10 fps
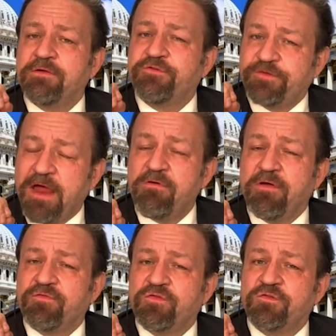
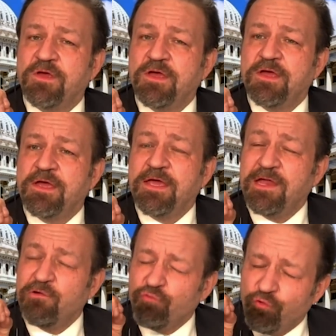sheriffs
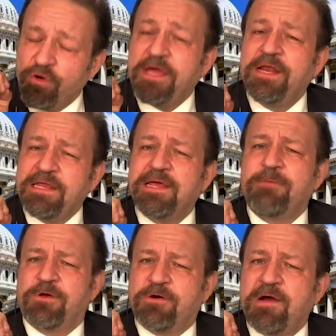in really
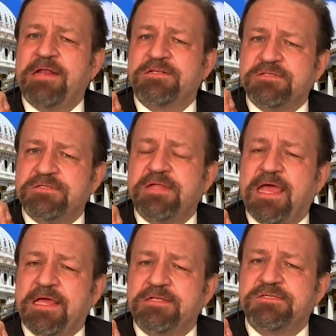Democrat
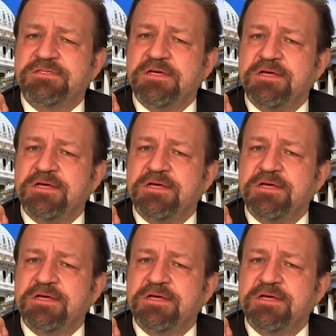states